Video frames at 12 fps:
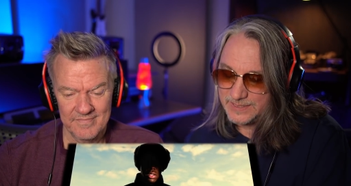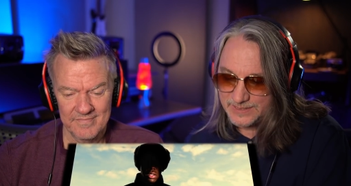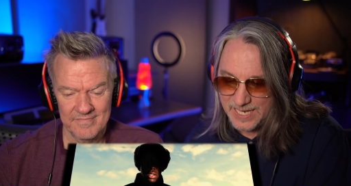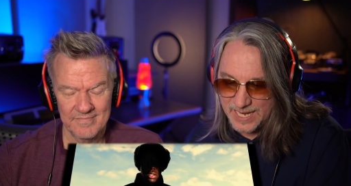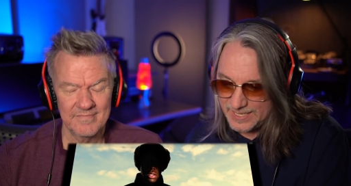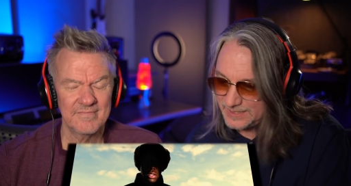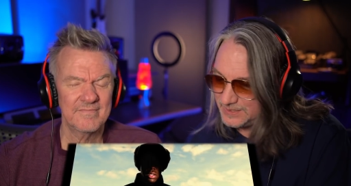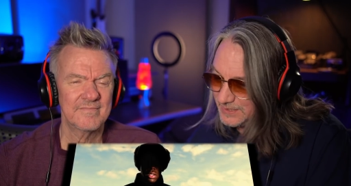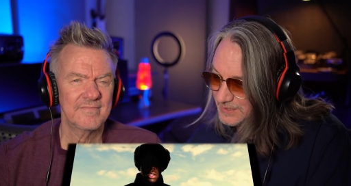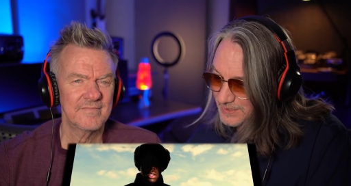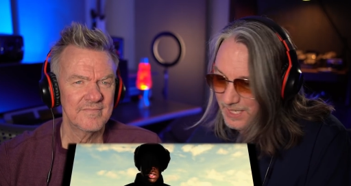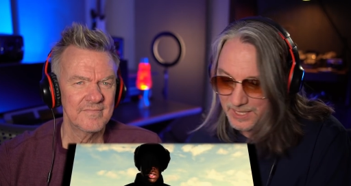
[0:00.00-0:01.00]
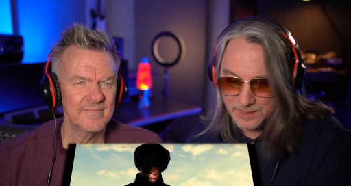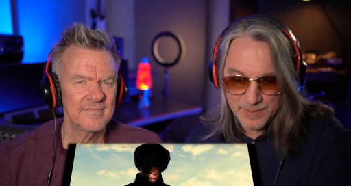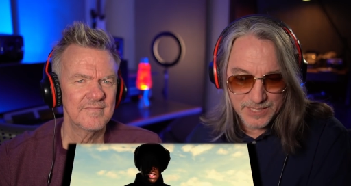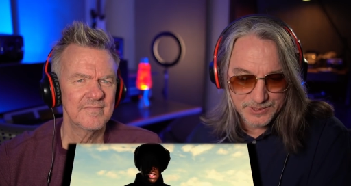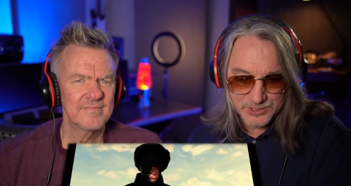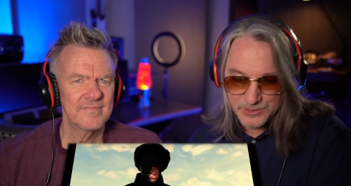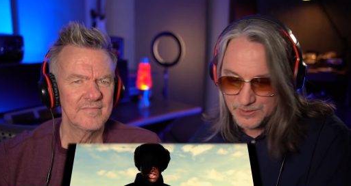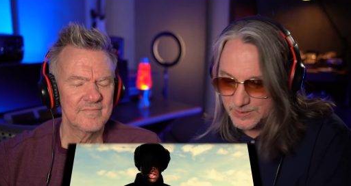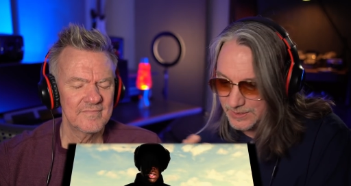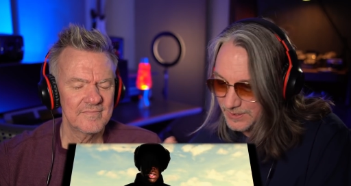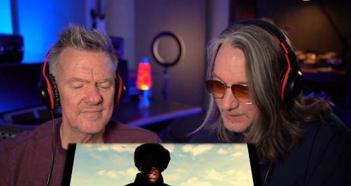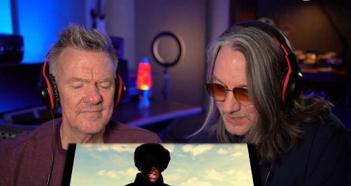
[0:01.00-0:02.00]
Speaker 1: it's yeah. He's just thinking about this
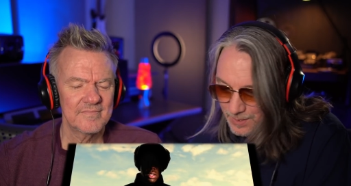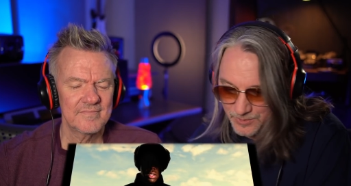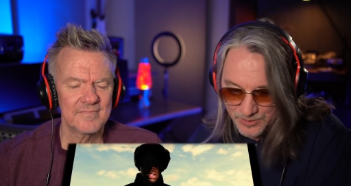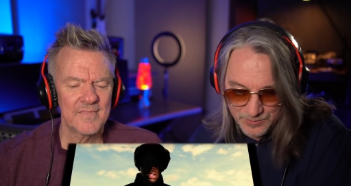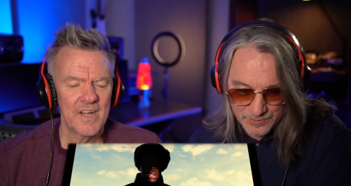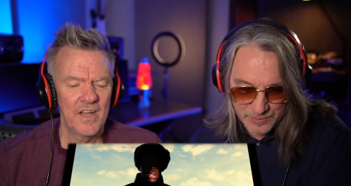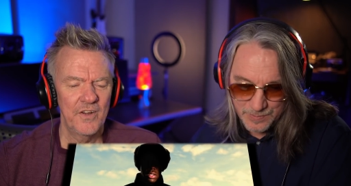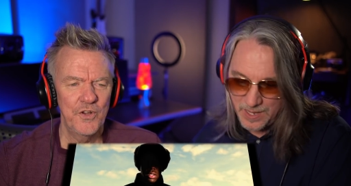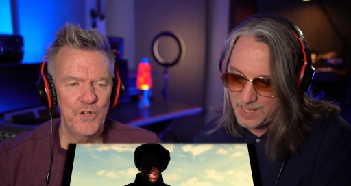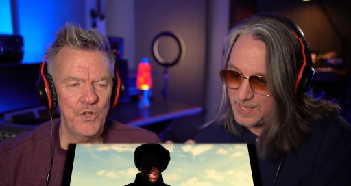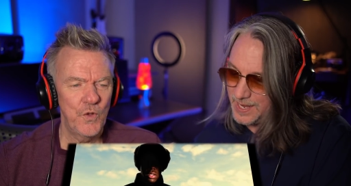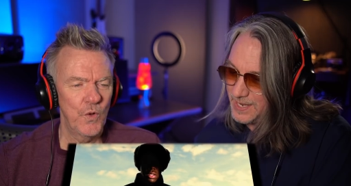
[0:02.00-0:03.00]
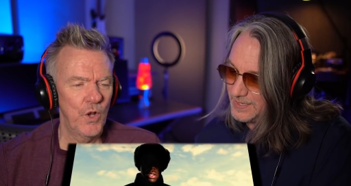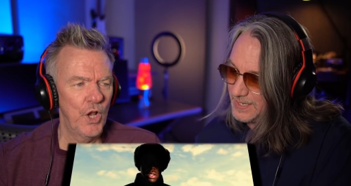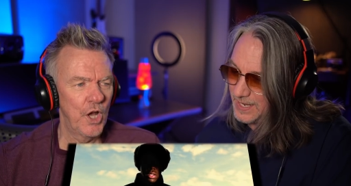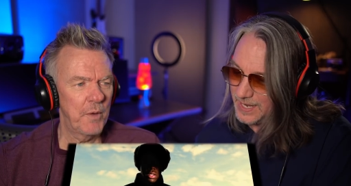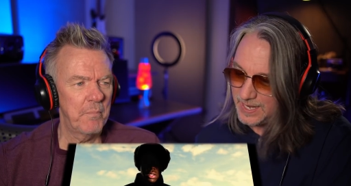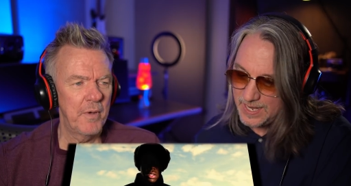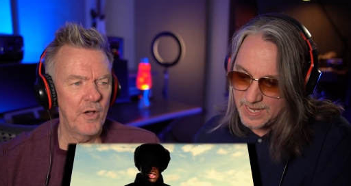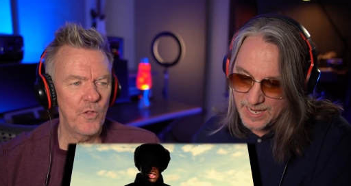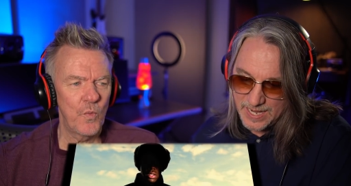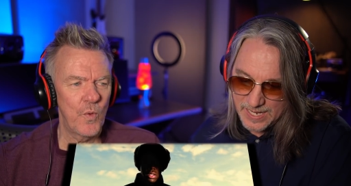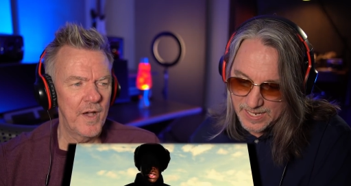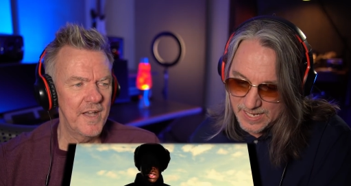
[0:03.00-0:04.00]
girl. It's coming through her mind.
Speaker 2: You look
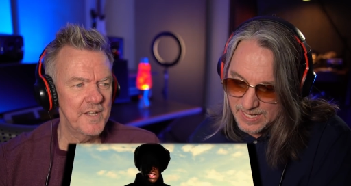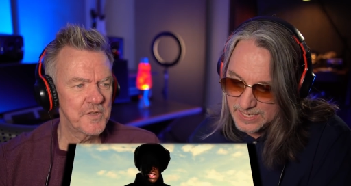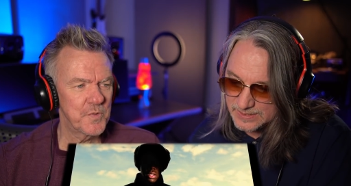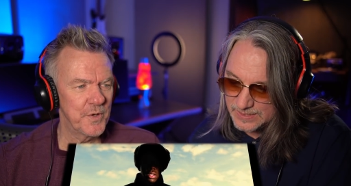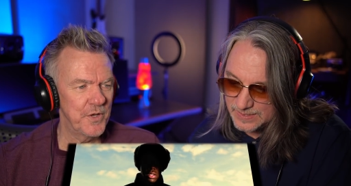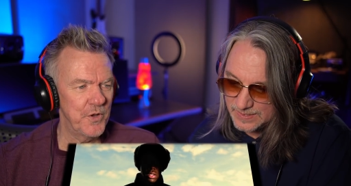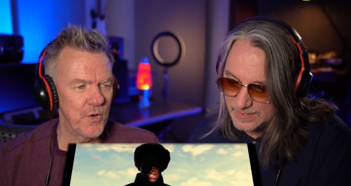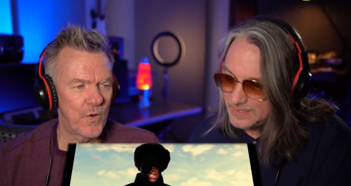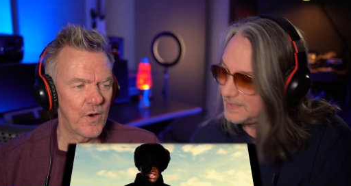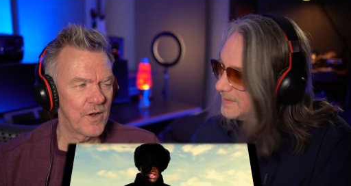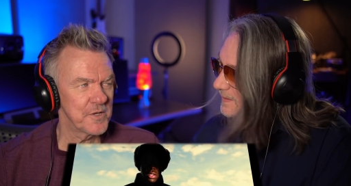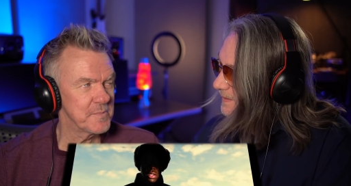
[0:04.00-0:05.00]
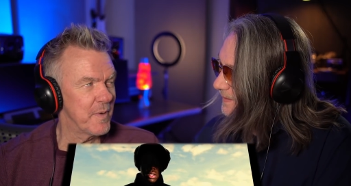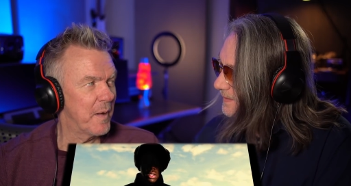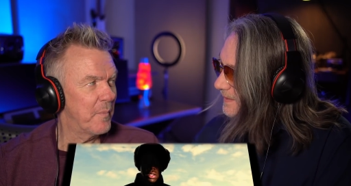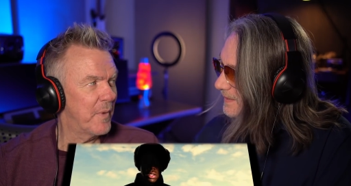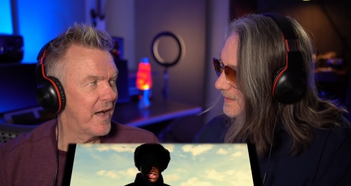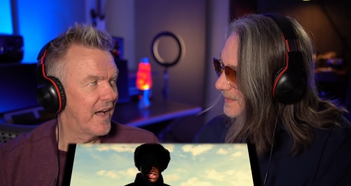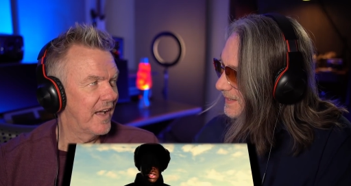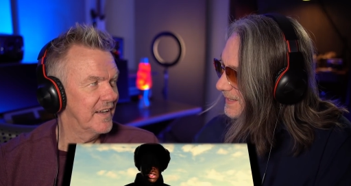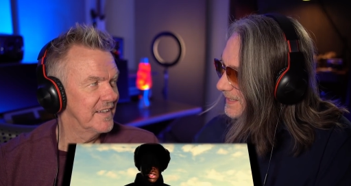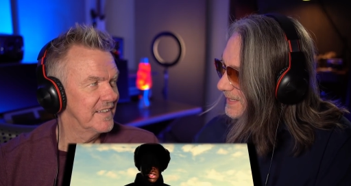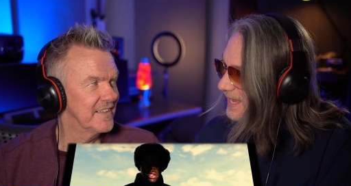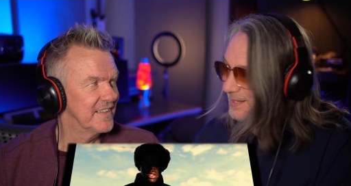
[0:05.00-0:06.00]
both ways he's, when you cross my
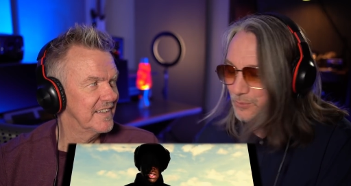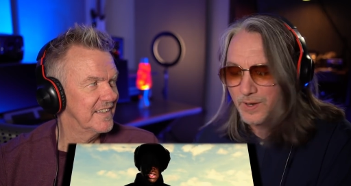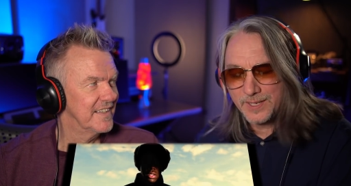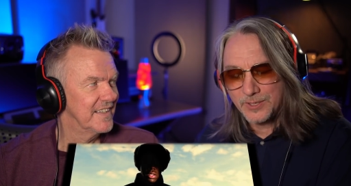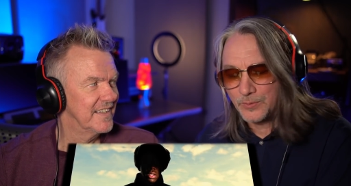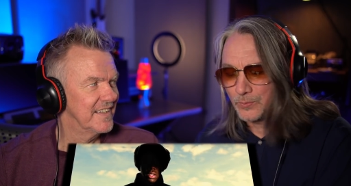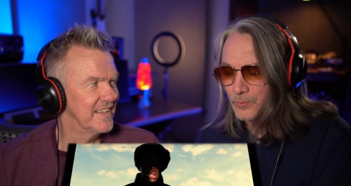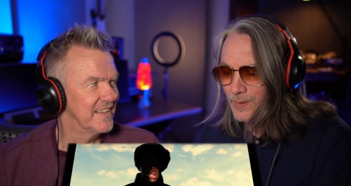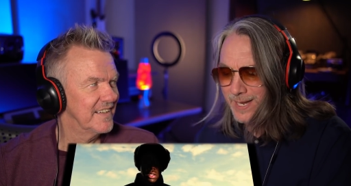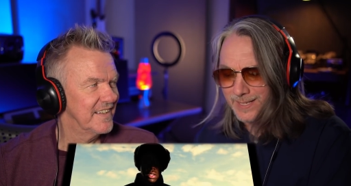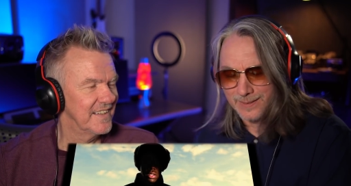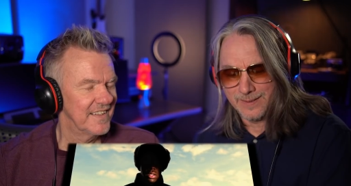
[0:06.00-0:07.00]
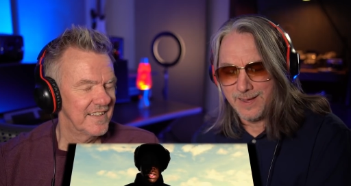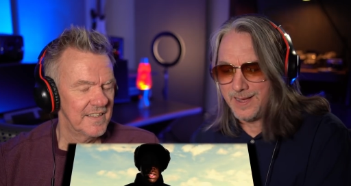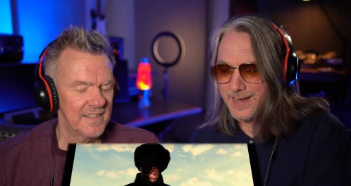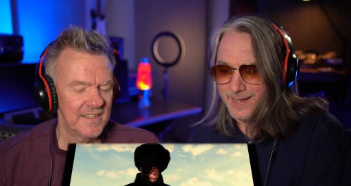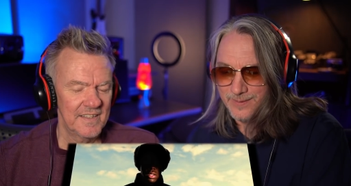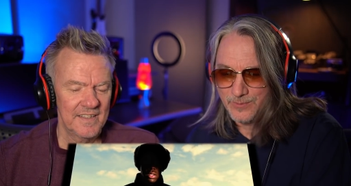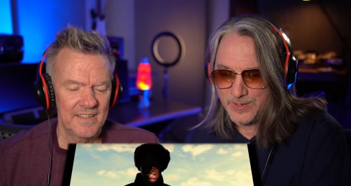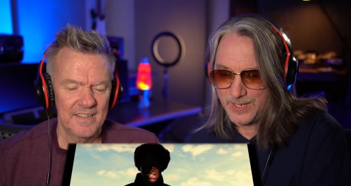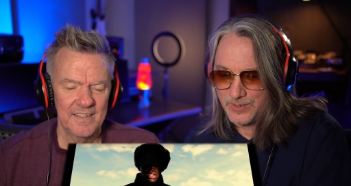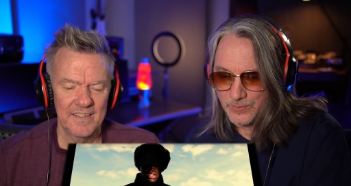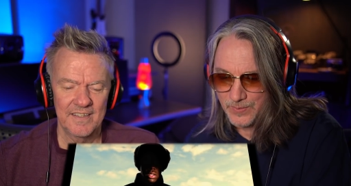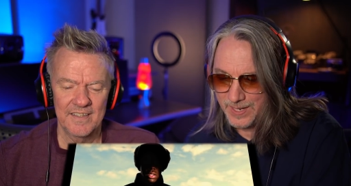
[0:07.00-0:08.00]
mind.
Speaker 1: Yeah. What a great line. What a
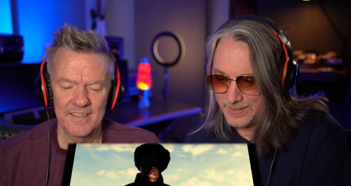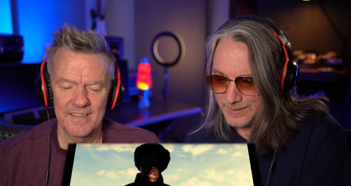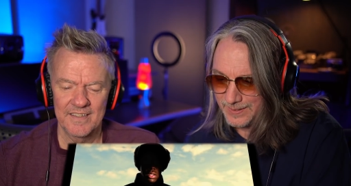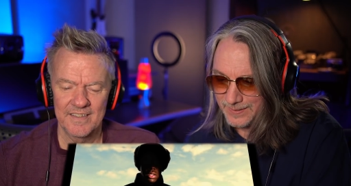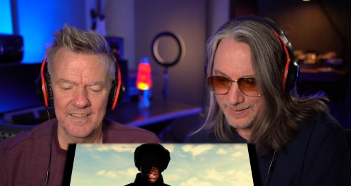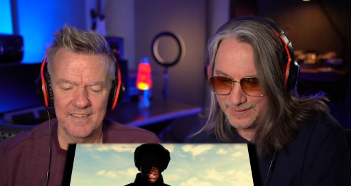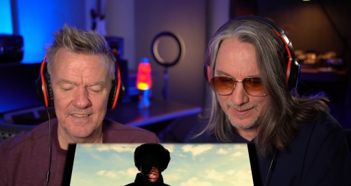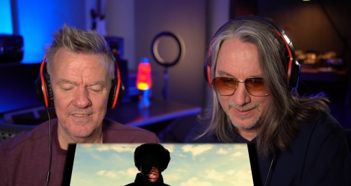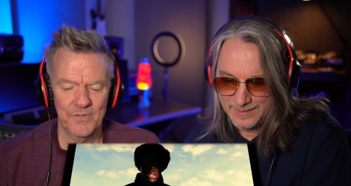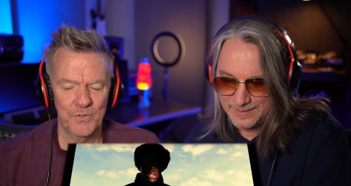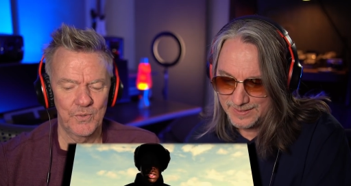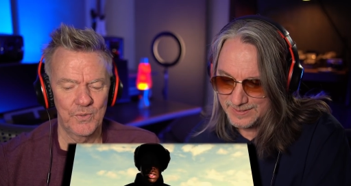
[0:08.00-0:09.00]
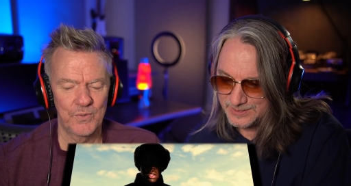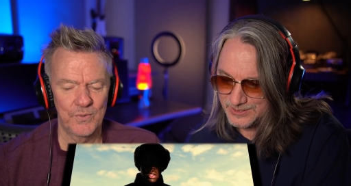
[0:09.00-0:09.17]
great uh, lyric. It's